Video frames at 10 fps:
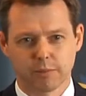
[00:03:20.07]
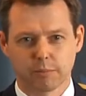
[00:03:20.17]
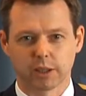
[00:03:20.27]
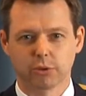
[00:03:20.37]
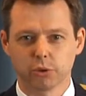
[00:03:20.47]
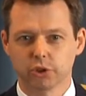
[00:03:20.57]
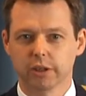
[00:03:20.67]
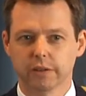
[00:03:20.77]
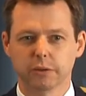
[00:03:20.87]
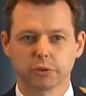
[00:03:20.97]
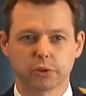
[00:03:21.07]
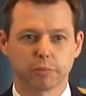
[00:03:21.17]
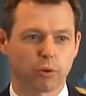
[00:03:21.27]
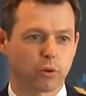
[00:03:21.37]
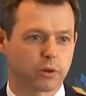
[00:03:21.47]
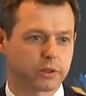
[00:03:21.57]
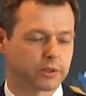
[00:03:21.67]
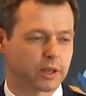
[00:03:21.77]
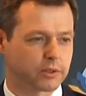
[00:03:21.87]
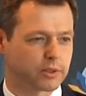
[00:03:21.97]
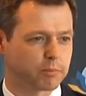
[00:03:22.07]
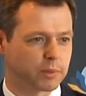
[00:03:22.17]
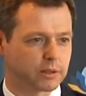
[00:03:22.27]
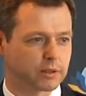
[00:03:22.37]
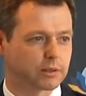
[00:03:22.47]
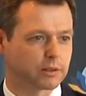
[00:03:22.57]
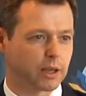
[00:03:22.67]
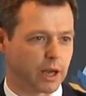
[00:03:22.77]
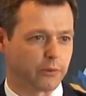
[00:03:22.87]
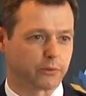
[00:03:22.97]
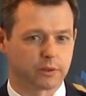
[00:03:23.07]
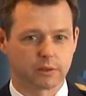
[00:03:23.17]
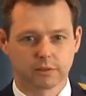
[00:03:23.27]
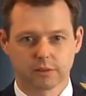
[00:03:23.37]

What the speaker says: But usually those reports are submitted after